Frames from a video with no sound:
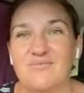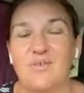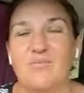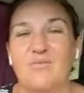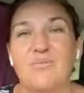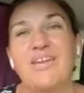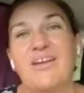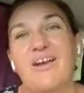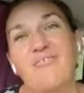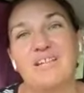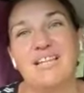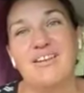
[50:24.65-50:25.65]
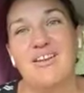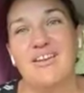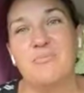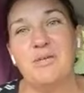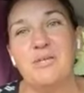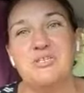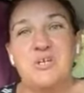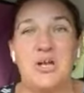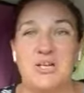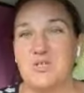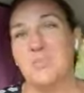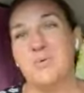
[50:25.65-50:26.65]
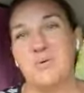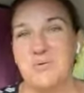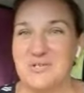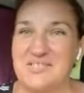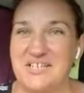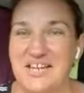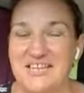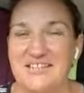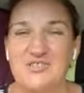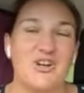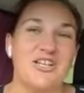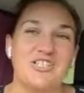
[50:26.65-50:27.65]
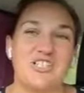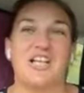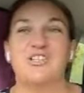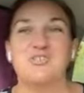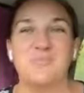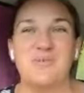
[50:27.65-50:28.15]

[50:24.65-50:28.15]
Well, for me, I really like a big giant tomahawk steak and try and challenge